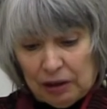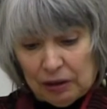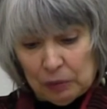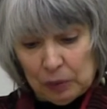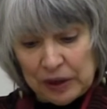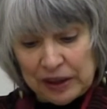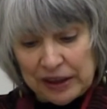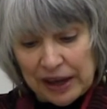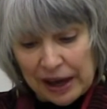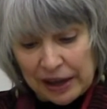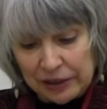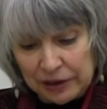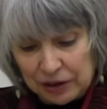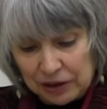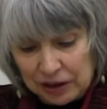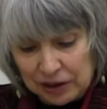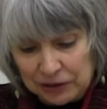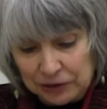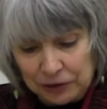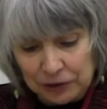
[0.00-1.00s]
We
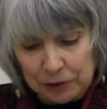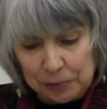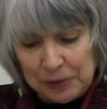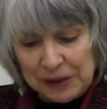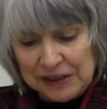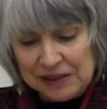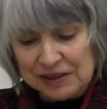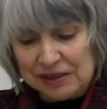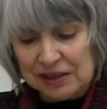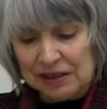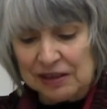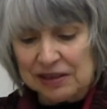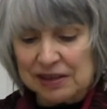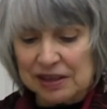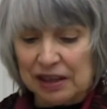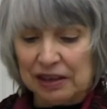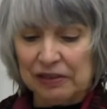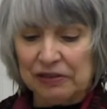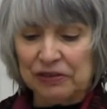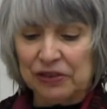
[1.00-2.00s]
gather as a species
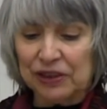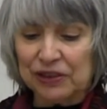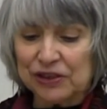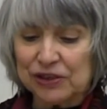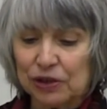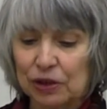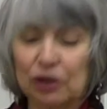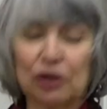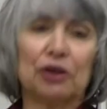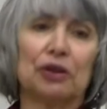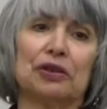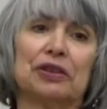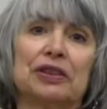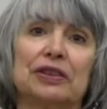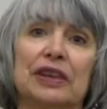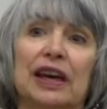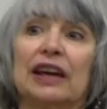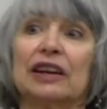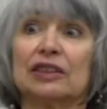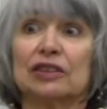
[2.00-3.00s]
of this earth
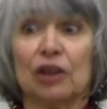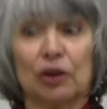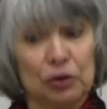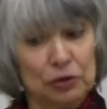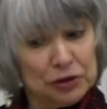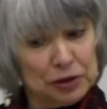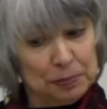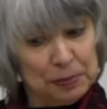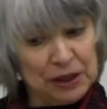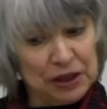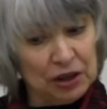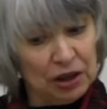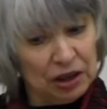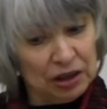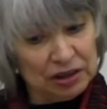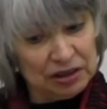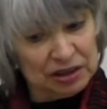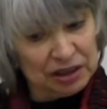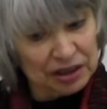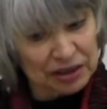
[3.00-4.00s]
that goes
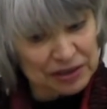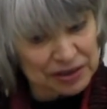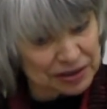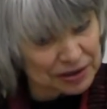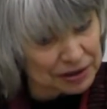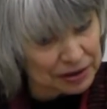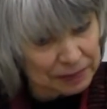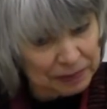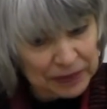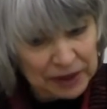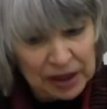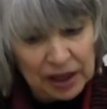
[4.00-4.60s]
beyond us,